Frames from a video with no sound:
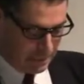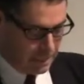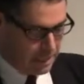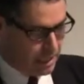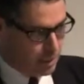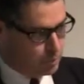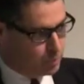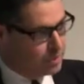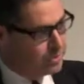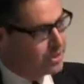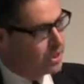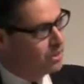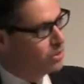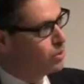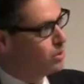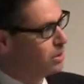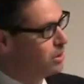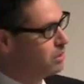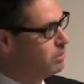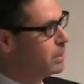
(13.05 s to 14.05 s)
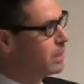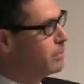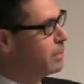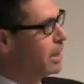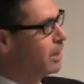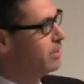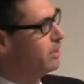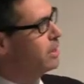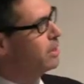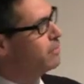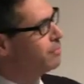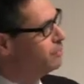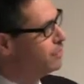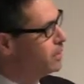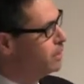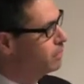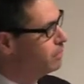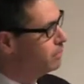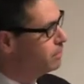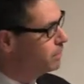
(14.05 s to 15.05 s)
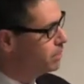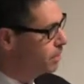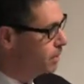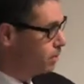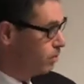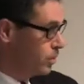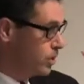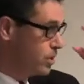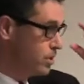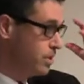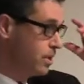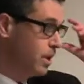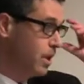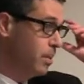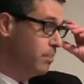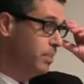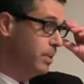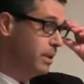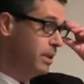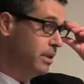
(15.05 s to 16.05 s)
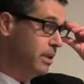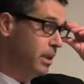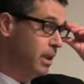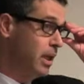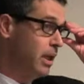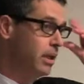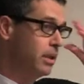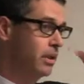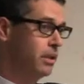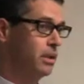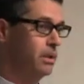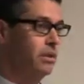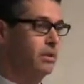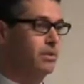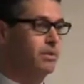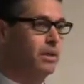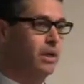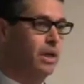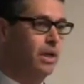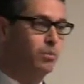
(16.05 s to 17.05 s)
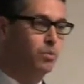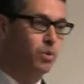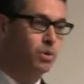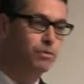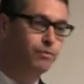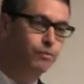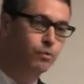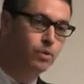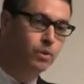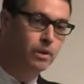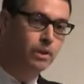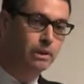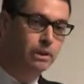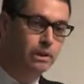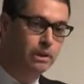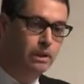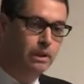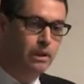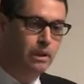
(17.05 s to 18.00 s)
Uh, we'll tell you a little bit about Netafim, uh, which is the company that I, uh, that I work for.